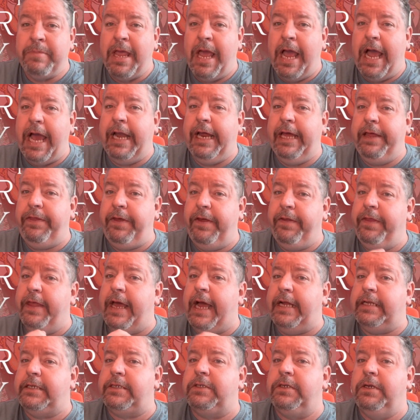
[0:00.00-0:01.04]
And I think
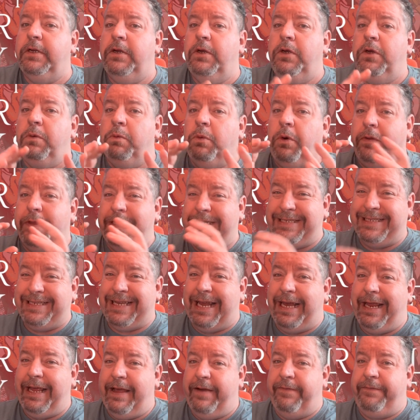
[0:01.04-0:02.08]
that's what the
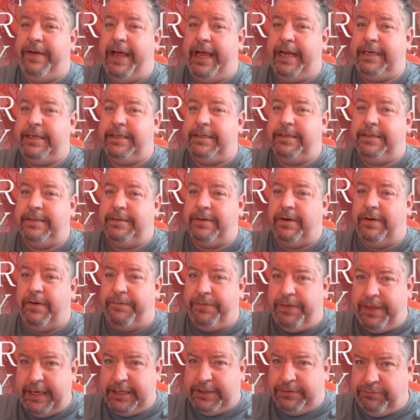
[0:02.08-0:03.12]
selling effect
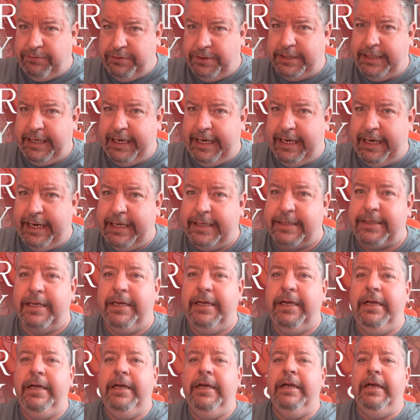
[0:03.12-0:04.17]
of this routine is.
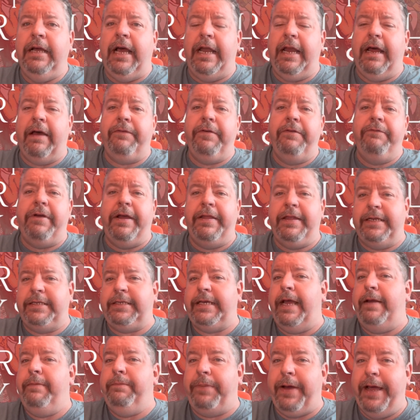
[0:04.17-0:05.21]
And having read the
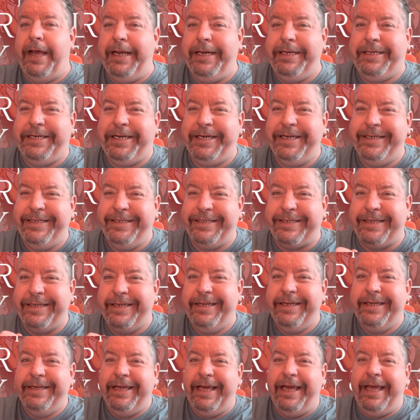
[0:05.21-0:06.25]
10 pages
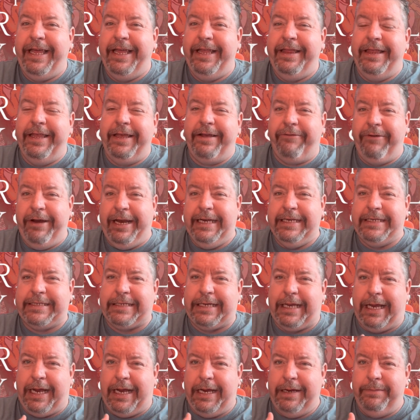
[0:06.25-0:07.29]
in the Green
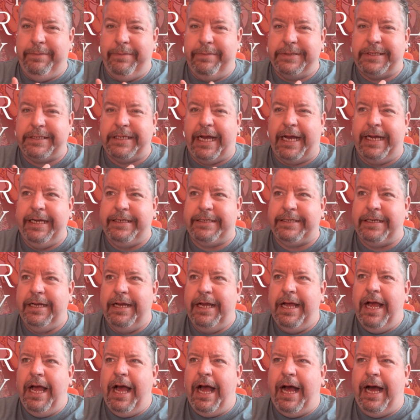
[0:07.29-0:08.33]
Slime site,
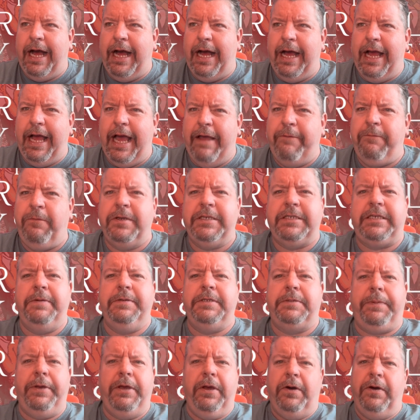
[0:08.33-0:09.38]
everyone seems
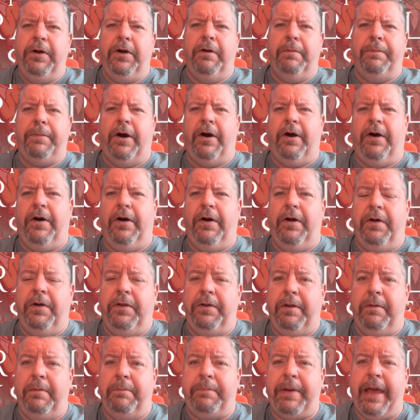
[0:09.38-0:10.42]
to be hung up
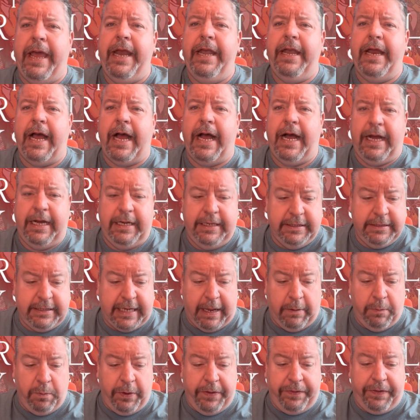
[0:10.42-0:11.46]
on Ben has
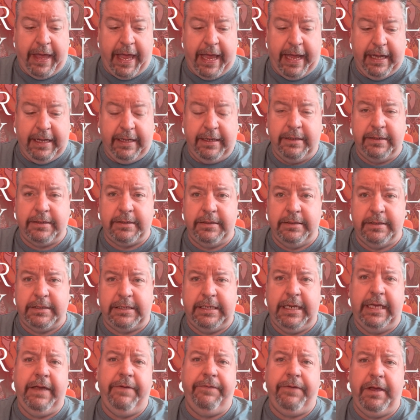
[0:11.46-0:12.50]
withheld
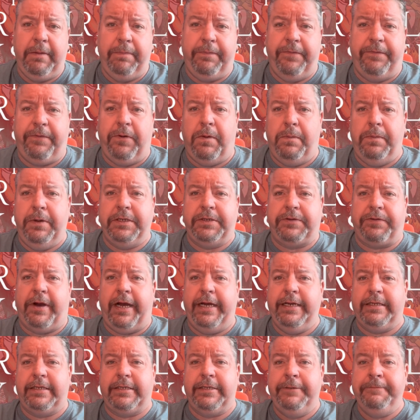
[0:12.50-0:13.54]
TV performance
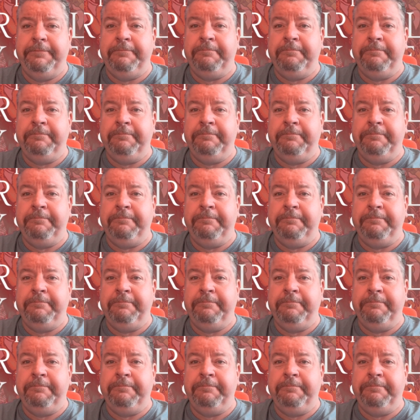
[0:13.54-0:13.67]
rights.